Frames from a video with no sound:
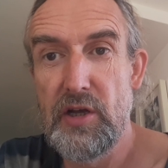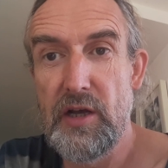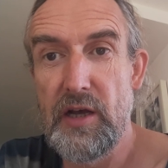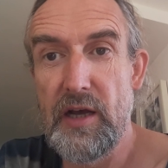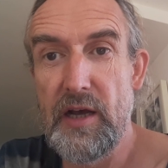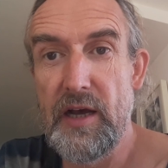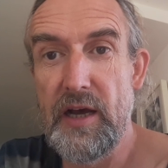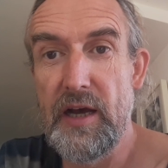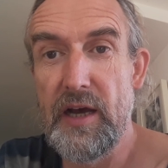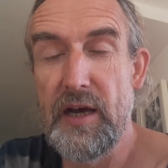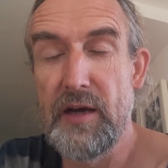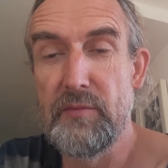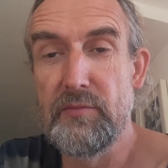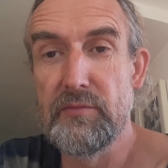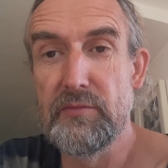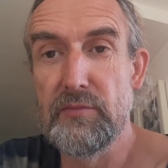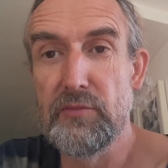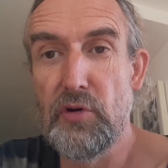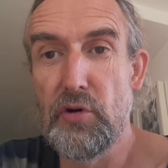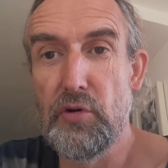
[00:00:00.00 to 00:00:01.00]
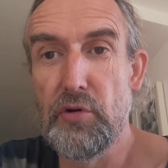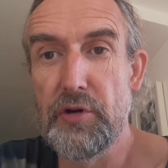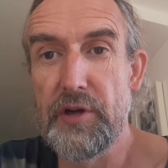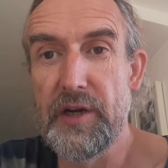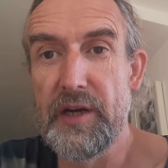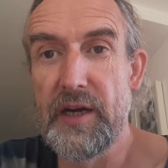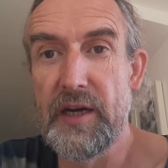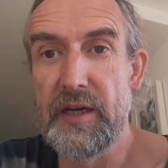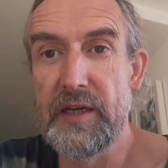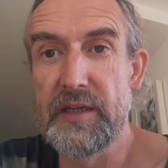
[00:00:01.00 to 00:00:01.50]

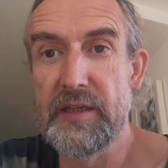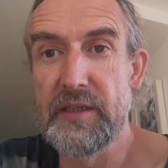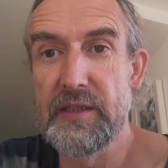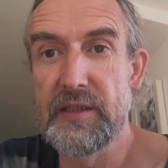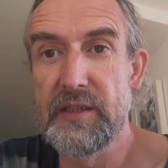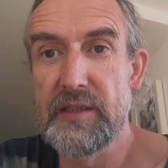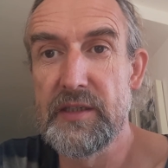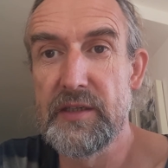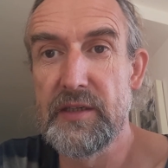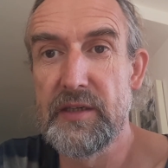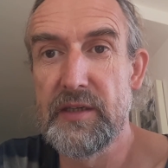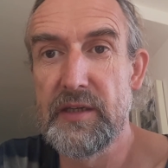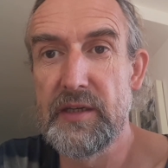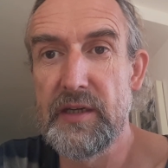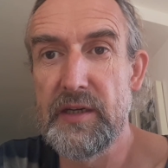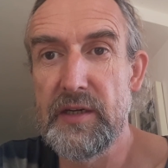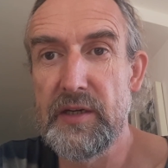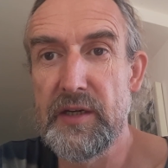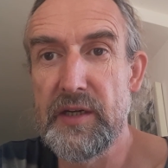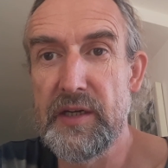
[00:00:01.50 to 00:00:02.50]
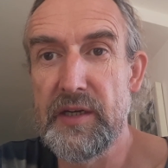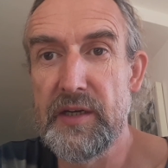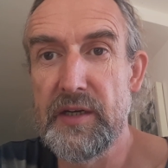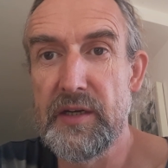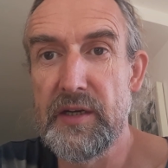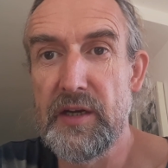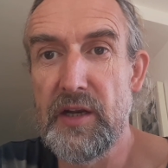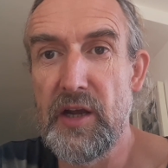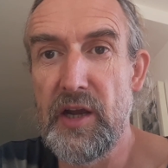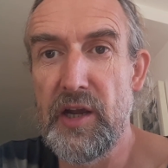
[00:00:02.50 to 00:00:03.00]
organized
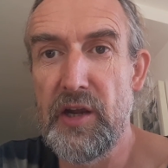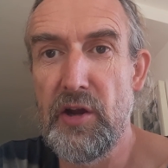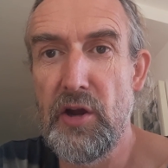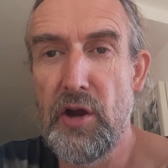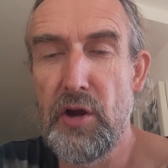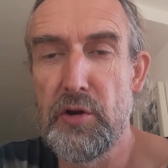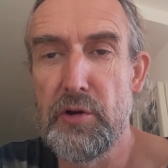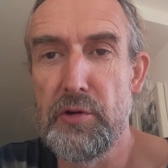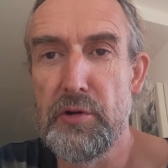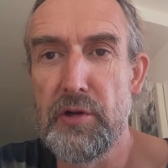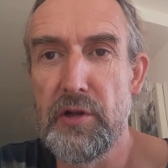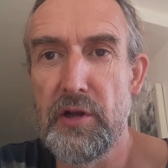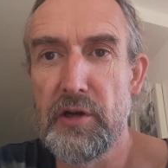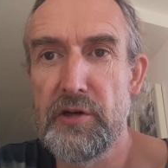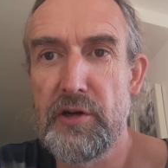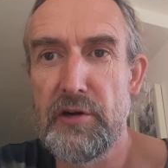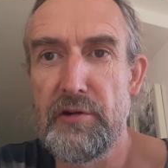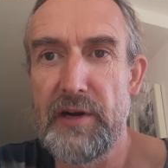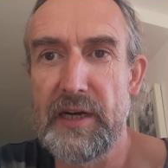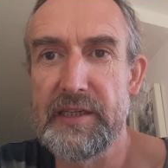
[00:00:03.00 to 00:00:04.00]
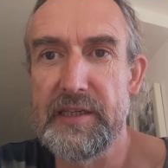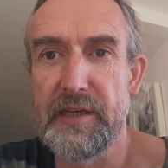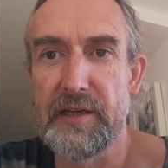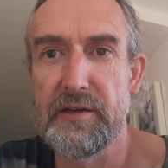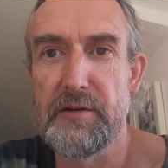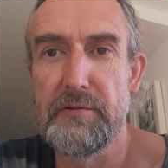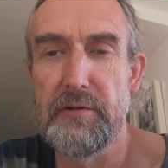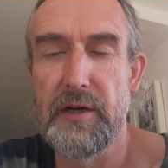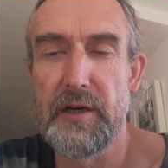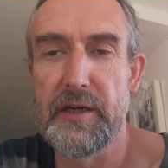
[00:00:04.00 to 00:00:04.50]
in a
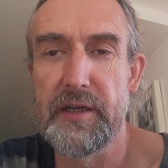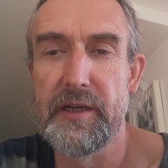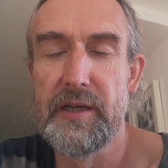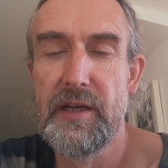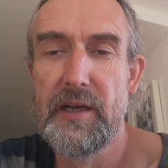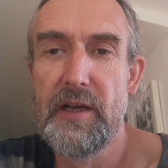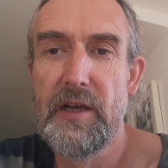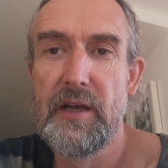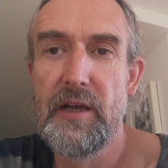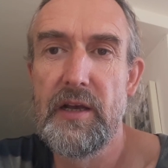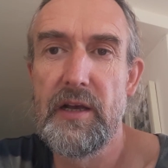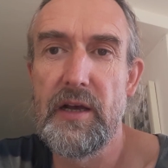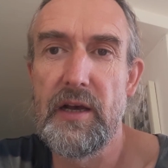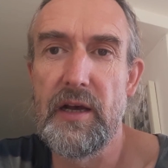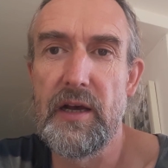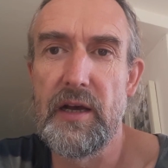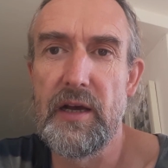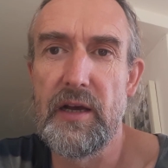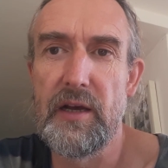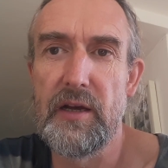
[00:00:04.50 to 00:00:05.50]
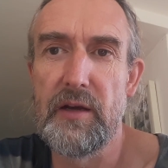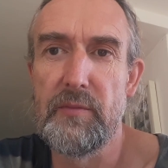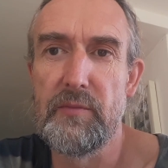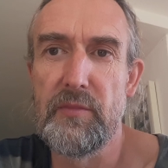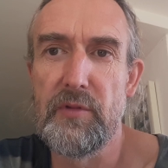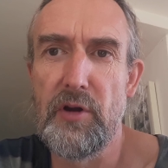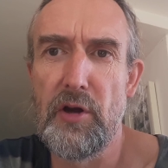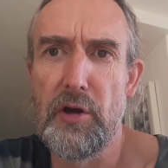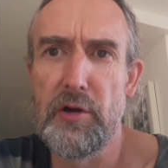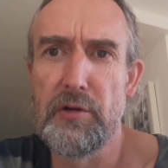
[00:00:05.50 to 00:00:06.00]
holacratic way,
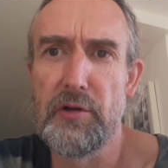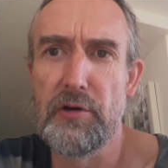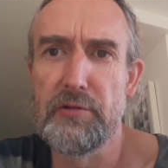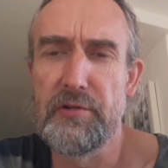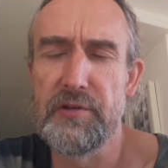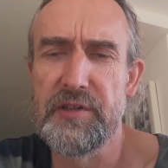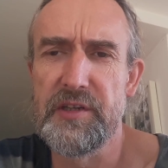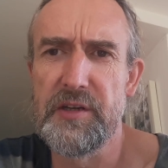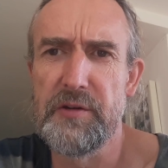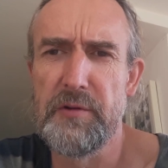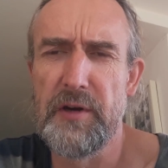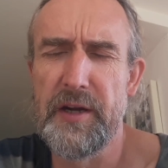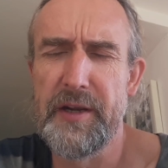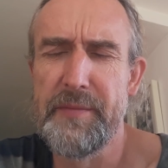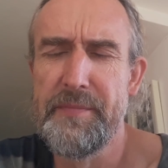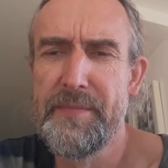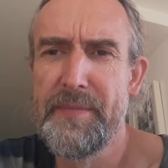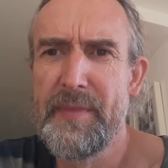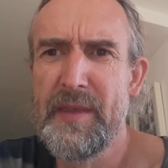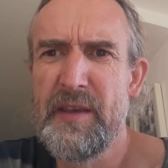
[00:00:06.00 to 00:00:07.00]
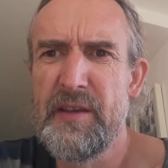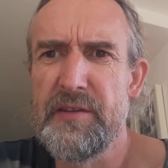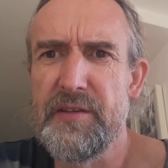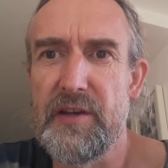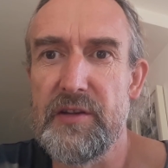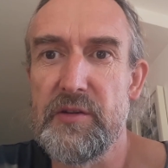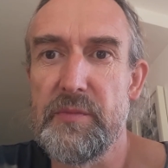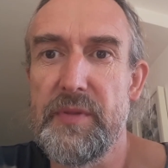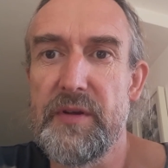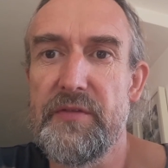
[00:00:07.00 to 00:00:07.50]
holacracy way. So
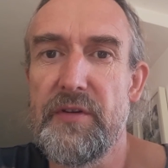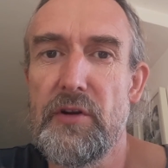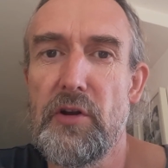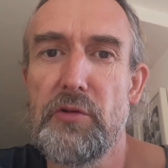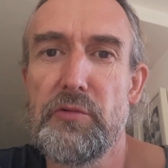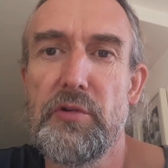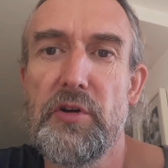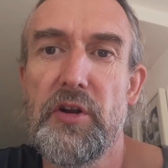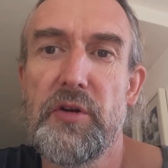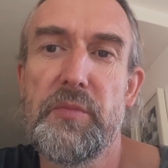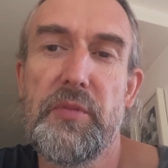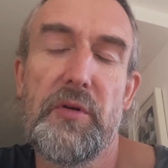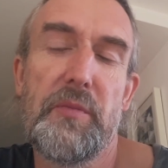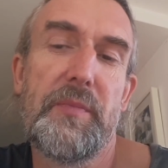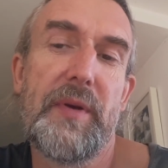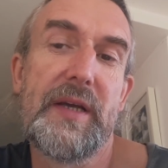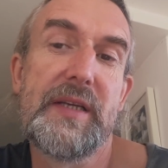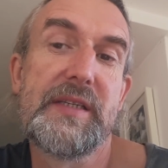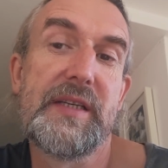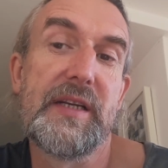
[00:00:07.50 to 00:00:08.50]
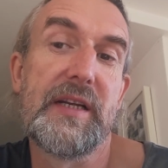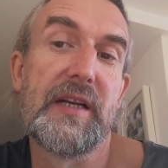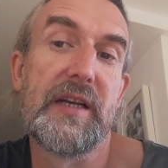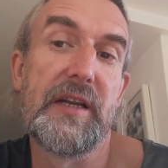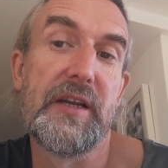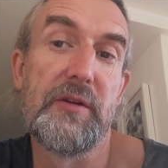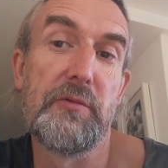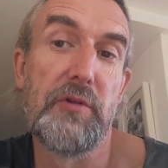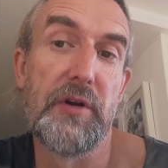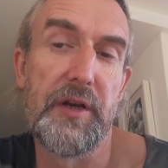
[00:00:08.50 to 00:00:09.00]
that's a bit of a long word, but
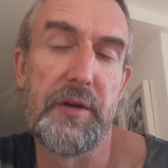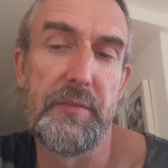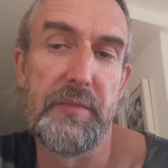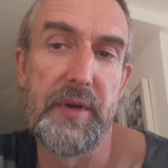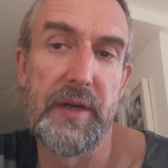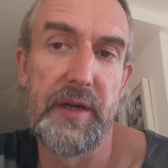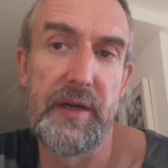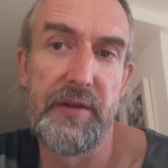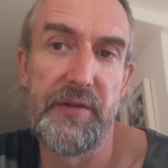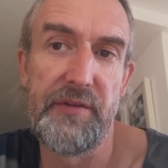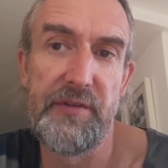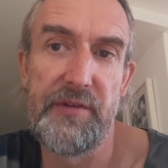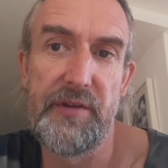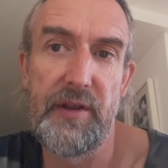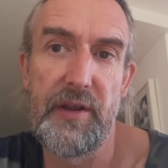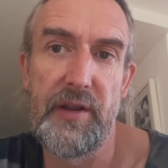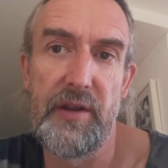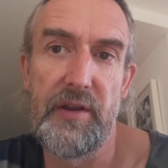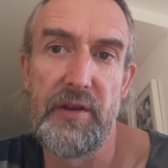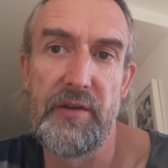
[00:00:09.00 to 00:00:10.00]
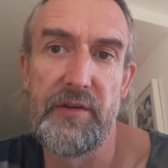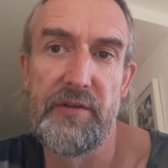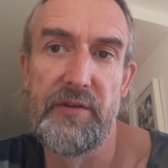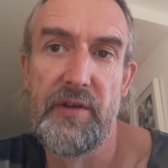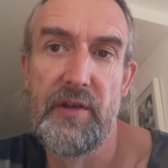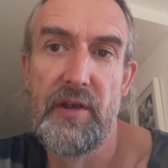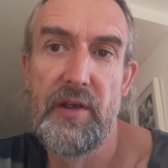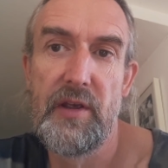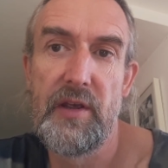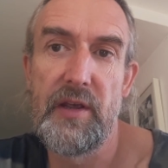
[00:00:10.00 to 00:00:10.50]
basically what it means is
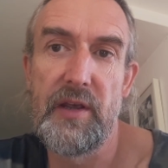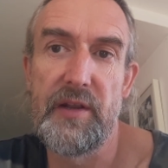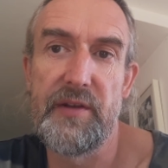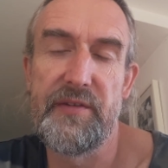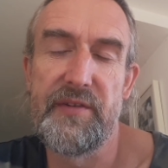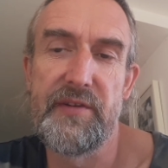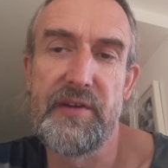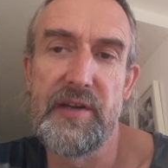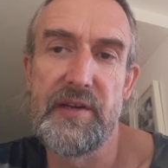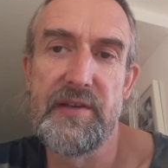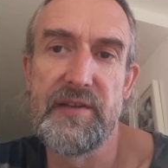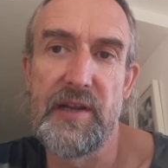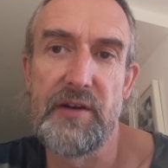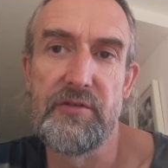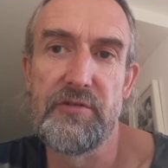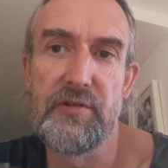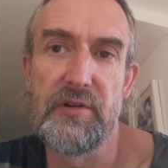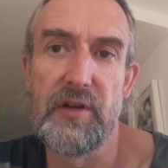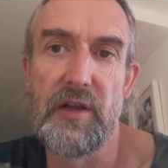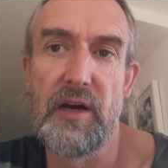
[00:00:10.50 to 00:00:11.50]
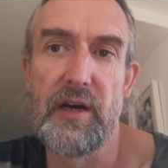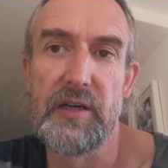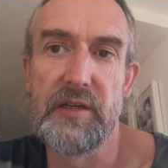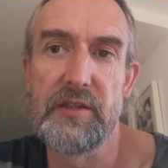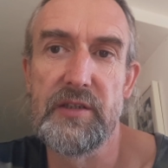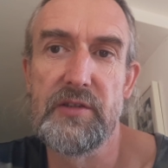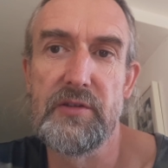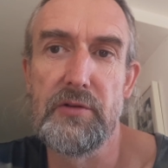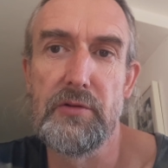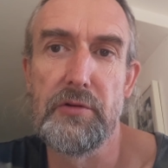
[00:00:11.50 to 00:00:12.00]
it's
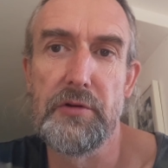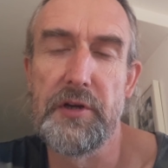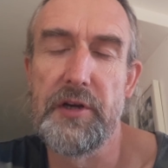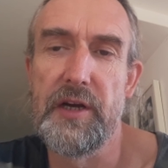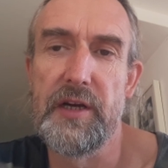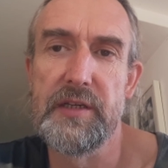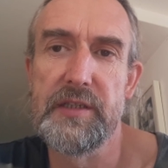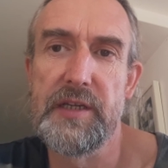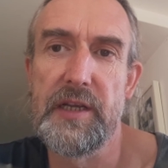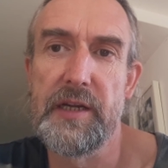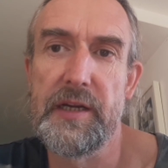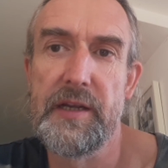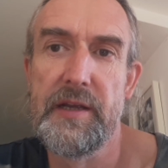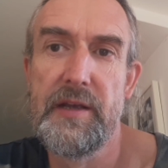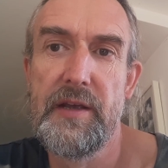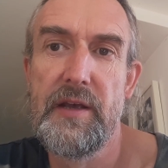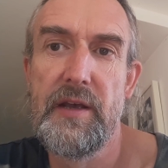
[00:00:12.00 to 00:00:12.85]
decentralized organizing.